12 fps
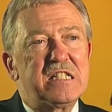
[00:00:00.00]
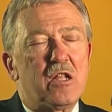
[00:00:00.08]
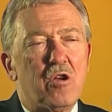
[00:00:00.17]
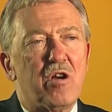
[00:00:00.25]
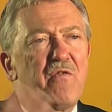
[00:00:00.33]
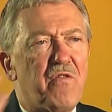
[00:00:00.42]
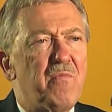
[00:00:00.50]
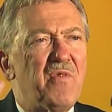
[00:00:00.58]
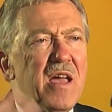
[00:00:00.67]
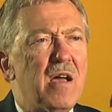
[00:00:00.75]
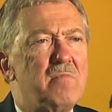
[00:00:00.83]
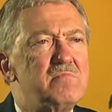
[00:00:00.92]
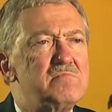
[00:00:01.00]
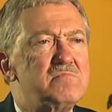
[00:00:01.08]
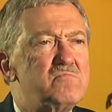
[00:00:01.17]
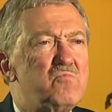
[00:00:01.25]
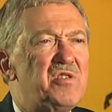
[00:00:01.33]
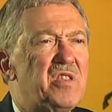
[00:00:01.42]
to learn from them
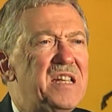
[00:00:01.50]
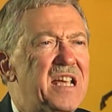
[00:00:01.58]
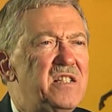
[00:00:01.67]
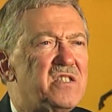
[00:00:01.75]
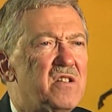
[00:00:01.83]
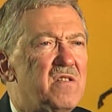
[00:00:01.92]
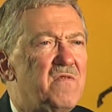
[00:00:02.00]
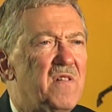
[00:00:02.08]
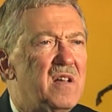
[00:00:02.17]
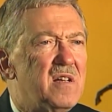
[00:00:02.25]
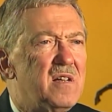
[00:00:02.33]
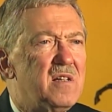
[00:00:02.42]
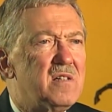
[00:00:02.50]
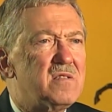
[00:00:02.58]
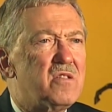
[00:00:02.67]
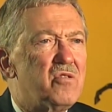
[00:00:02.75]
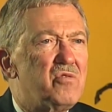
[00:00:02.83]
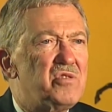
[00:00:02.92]
what the needs of
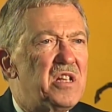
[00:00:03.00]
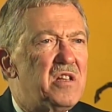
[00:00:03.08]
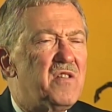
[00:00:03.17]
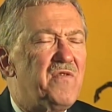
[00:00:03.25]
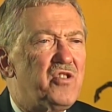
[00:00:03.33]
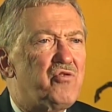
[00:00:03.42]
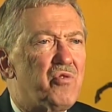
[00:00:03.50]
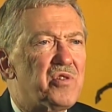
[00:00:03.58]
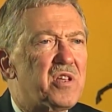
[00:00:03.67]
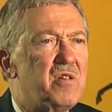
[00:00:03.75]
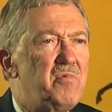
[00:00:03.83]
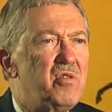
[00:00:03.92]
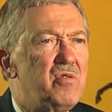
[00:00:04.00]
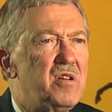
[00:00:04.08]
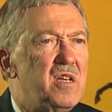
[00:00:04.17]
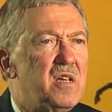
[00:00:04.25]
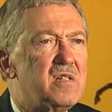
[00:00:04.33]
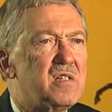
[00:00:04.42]
those individuals,
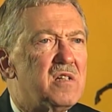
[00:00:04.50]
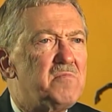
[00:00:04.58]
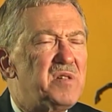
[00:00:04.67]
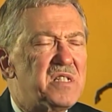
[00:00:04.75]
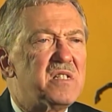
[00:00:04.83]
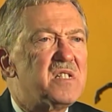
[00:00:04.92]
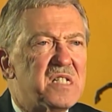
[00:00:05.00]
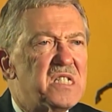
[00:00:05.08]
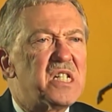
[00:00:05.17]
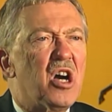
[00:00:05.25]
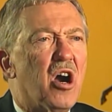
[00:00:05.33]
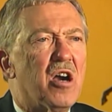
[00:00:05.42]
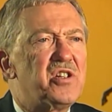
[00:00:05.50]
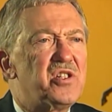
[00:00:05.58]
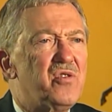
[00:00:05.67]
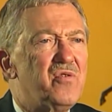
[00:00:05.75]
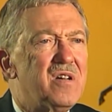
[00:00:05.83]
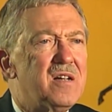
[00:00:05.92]
communities, and businesses are
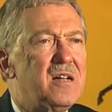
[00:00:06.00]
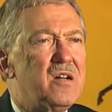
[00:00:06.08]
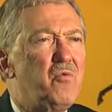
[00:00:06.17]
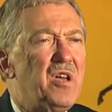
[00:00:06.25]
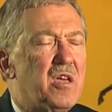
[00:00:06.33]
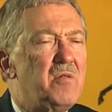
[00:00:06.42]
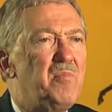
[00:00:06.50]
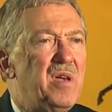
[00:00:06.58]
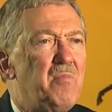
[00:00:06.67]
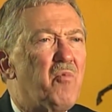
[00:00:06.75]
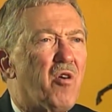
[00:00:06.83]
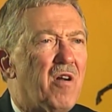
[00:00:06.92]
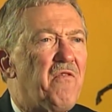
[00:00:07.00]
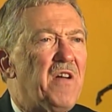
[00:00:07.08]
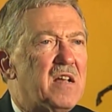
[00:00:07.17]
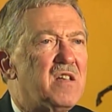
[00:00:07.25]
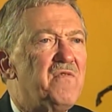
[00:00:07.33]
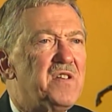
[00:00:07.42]
so we can be more
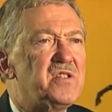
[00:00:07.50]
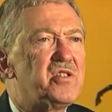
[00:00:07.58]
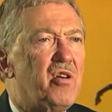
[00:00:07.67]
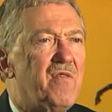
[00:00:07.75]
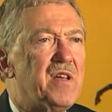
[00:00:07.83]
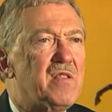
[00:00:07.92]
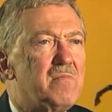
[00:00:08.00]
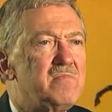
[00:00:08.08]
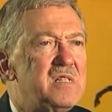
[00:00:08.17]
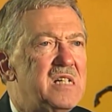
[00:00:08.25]
effective in serving them.